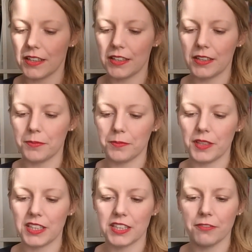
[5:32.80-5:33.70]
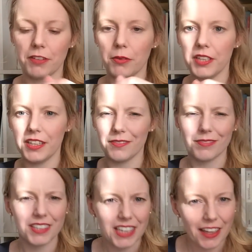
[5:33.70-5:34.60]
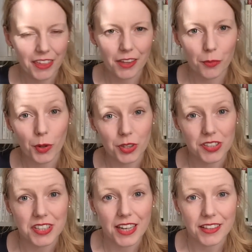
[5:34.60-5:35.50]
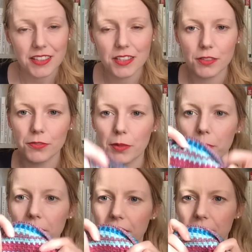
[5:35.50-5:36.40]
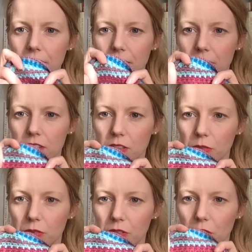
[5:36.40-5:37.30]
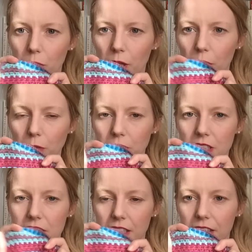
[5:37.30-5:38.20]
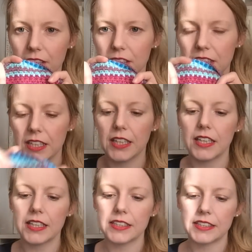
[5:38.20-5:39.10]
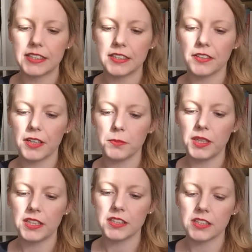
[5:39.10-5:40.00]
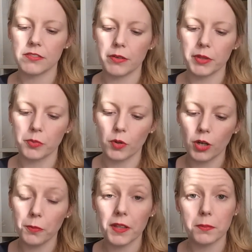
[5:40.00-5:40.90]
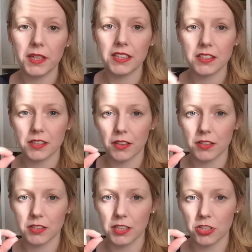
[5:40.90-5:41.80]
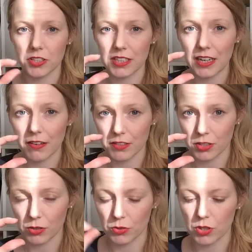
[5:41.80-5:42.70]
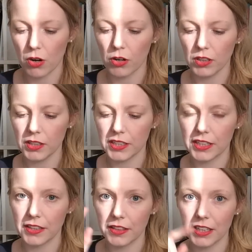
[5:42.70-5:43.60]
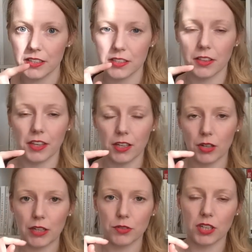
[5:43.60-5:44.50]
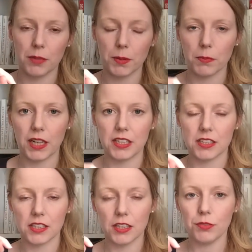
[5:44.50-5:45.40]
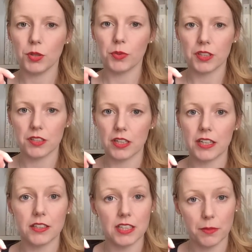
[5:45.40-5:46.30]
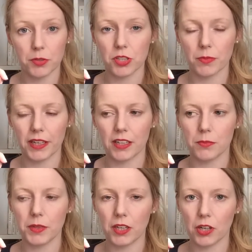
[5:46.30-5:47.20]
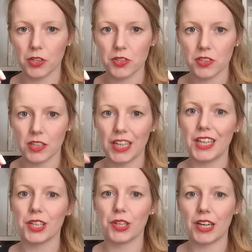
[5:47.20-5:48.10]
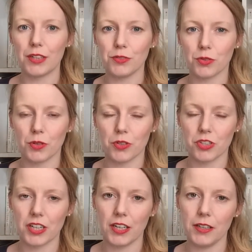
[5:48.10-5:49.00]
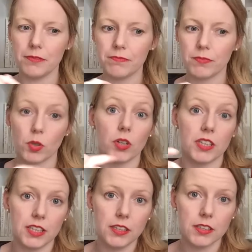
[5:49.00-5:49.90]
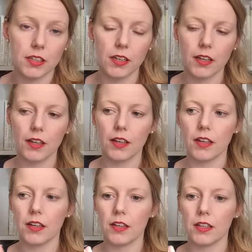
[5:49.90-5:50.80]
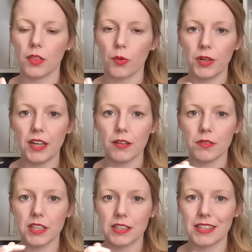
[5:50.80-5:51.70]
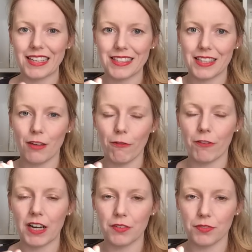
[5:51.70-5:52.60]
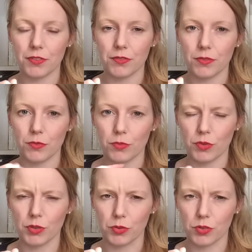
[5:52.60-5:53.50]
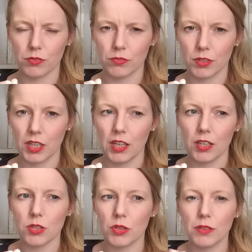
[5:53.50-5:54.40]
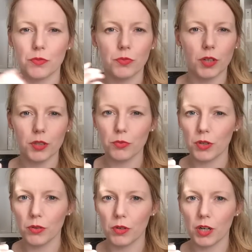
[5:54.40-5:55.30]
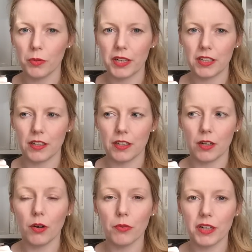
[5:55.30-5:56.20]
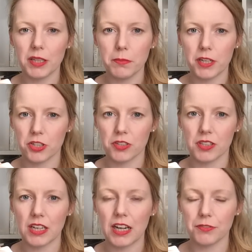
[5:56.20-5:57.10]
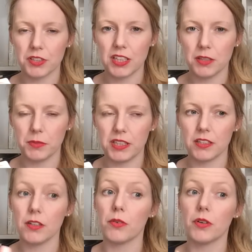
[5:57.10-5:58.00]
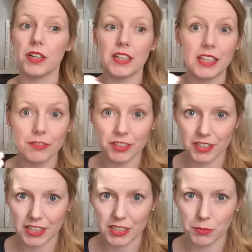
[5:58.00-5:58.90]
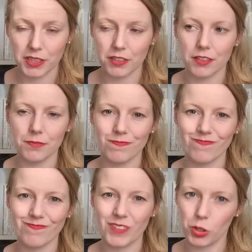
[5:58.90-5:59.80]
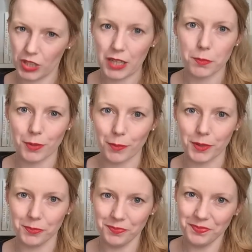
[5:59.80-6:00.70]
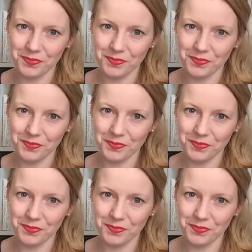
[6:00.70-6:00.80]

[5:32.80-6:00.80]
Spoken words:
It's a very, I think the word is dense fabric, so no holes here. That means it's very warm. That means the stitches aren't so tall, and that is the thing you have to keep in mind if you want to start a temperature blanket, because you have to crochet or knit 365 rows. So if one row already measures half a centimeter or even a centimeter, you got a problem.